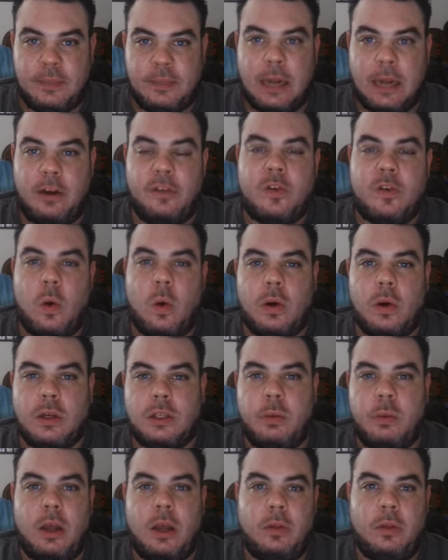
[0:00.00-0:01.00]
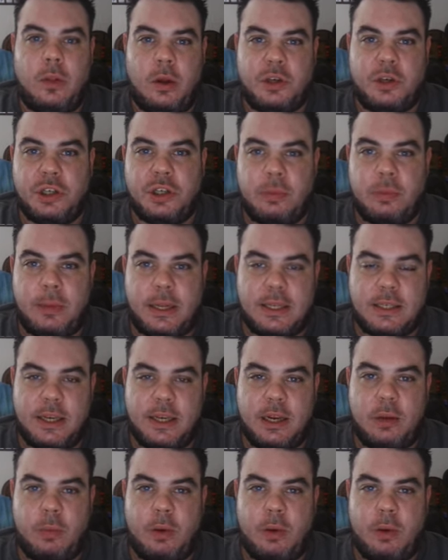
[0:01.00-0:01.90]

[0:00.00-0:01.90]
And of course, we all know Jagmeet Singh